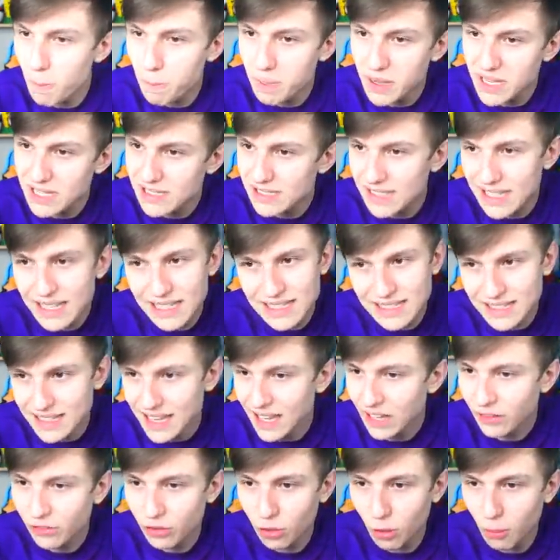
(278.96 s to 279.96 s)
Busquets
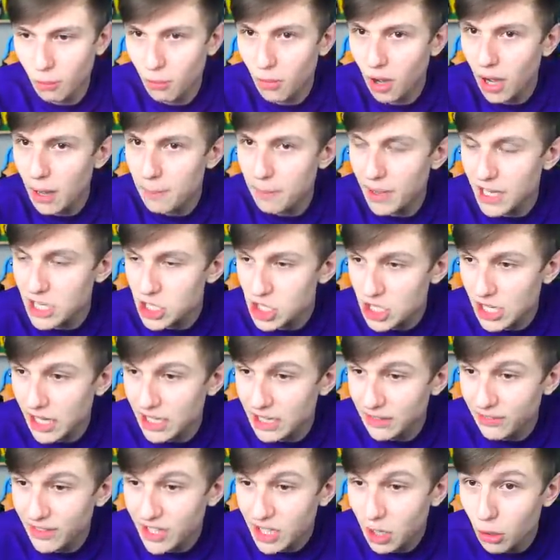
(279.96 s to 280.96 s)
gets on my bench, lad.
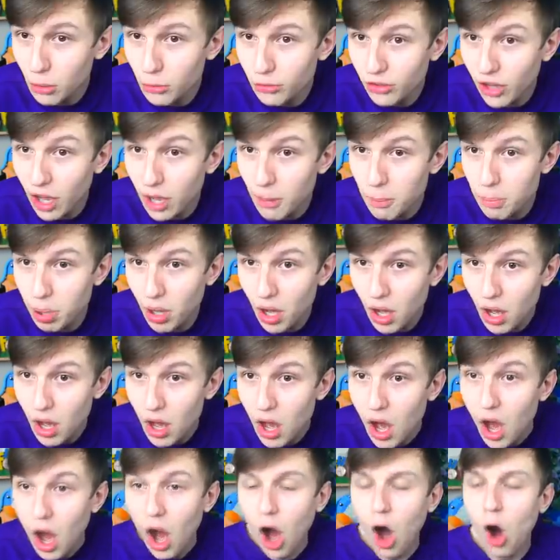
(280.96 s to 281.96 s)
If it goes up,
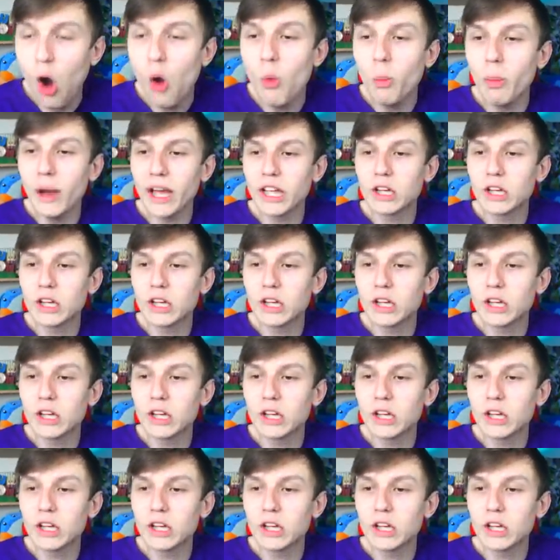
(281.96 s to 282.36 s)
oh my